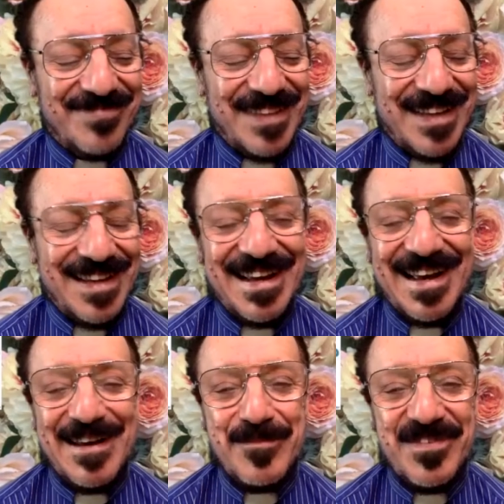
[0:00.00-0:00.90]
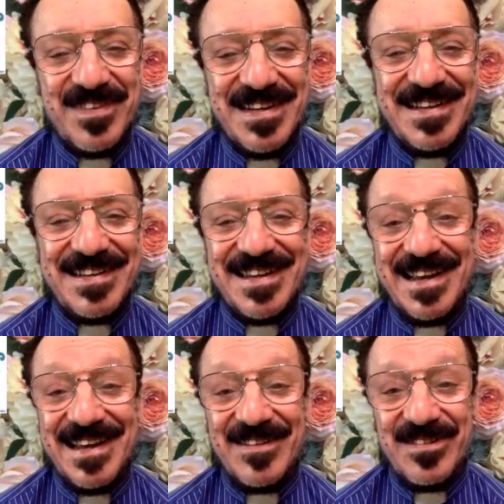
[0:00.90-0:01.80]
I'm seeing it
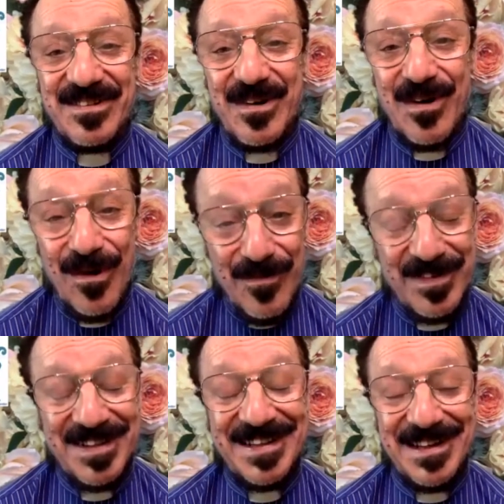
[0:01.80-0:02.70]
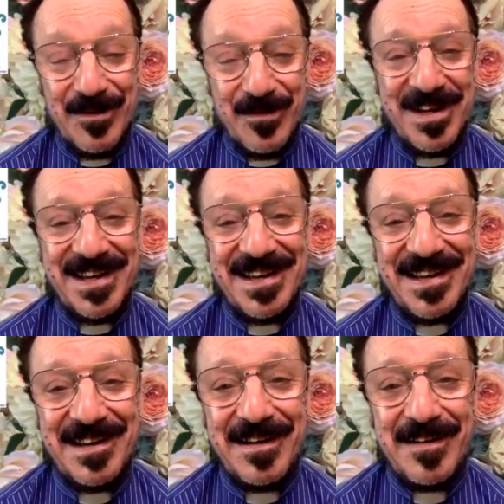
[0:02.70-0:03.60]
as hopefully a way
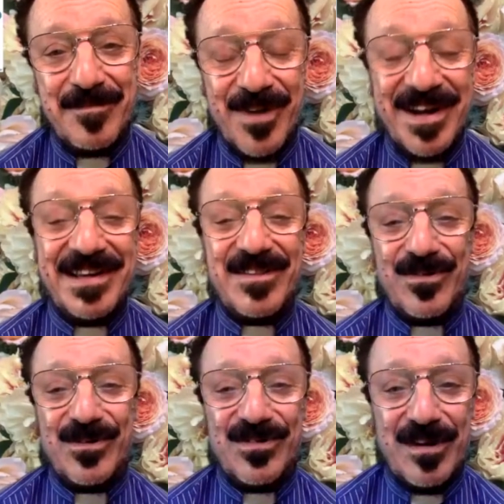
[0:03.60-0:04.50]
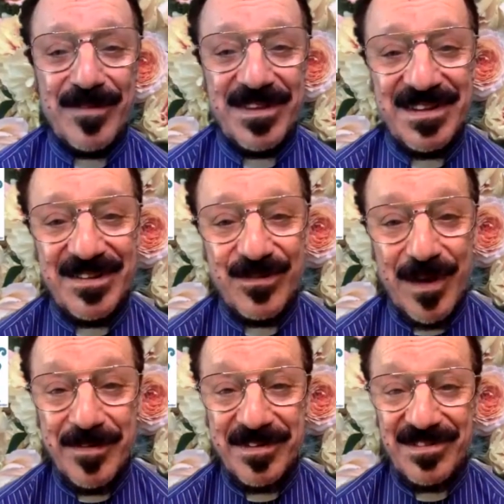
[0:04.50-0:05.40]
of breaking through some of these
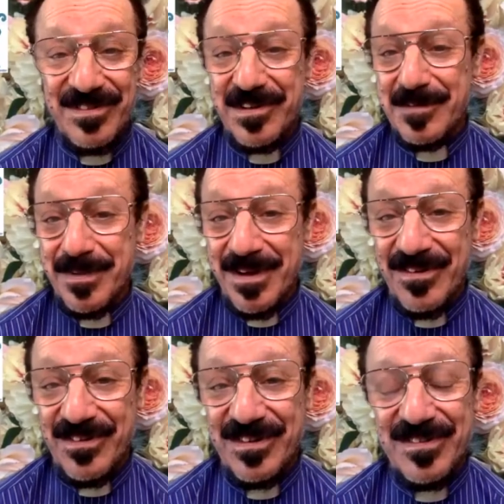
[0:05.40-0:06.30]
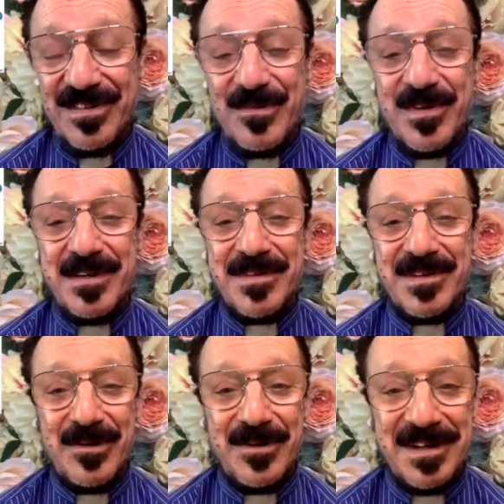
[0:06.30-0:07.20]
repetition compulsions that we have been
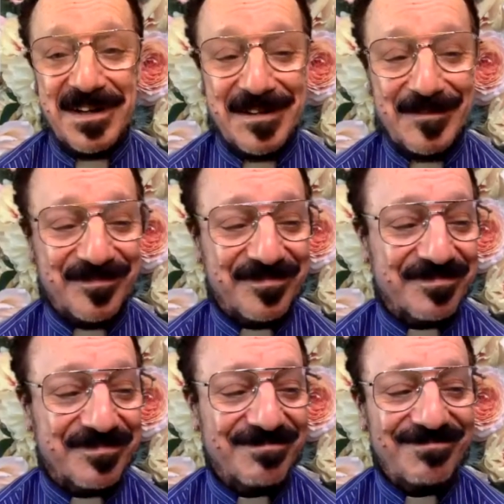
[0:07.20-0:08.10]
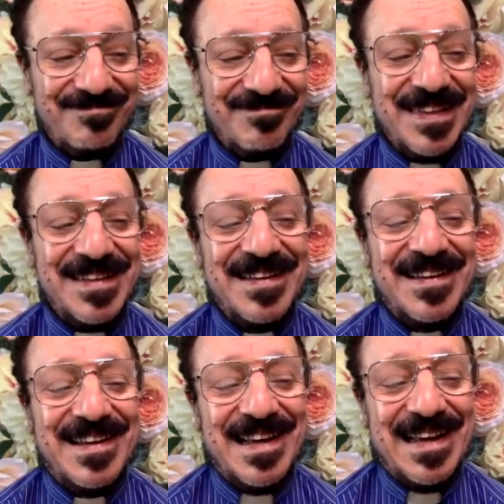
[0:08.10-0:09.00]
going on.
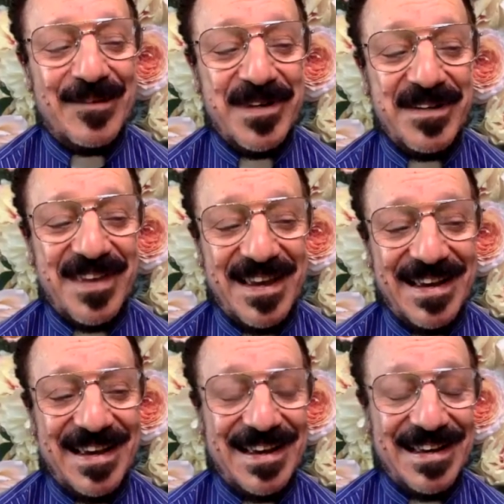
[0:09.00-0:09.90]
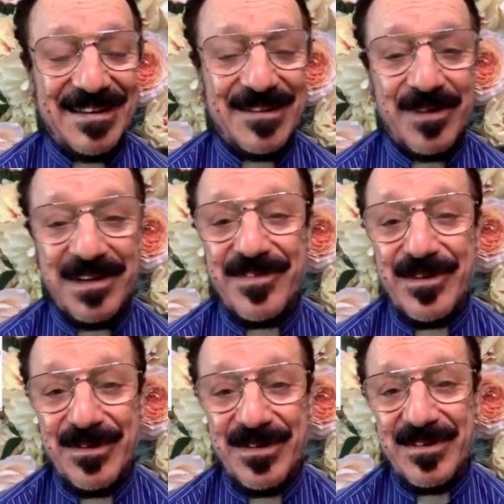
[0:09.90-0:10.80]
And we've had quite a
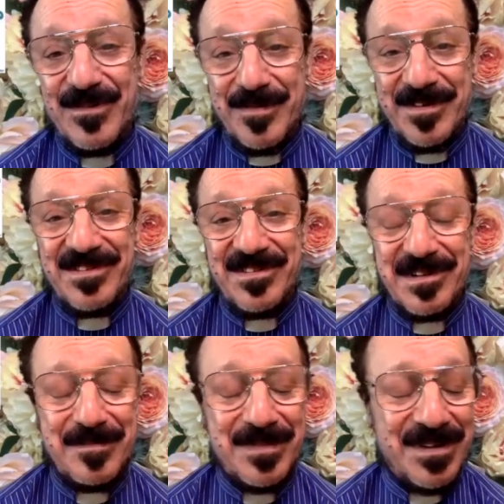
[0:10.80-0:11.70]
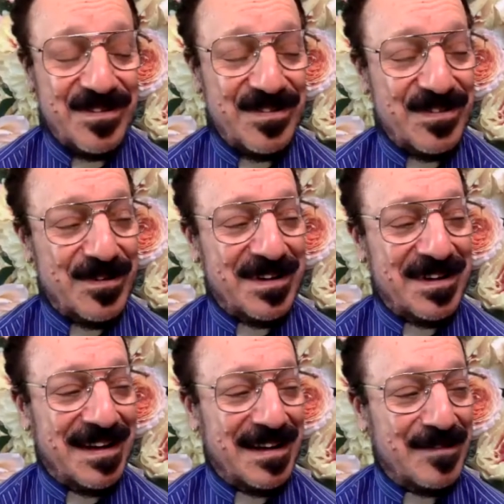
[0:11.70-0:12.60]
few of these repetition compulsions going
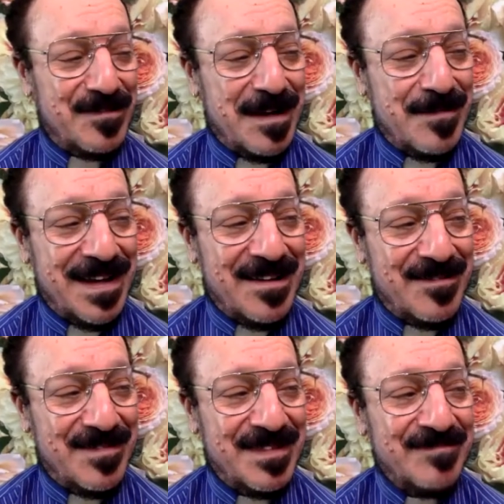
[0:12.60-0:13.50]
on about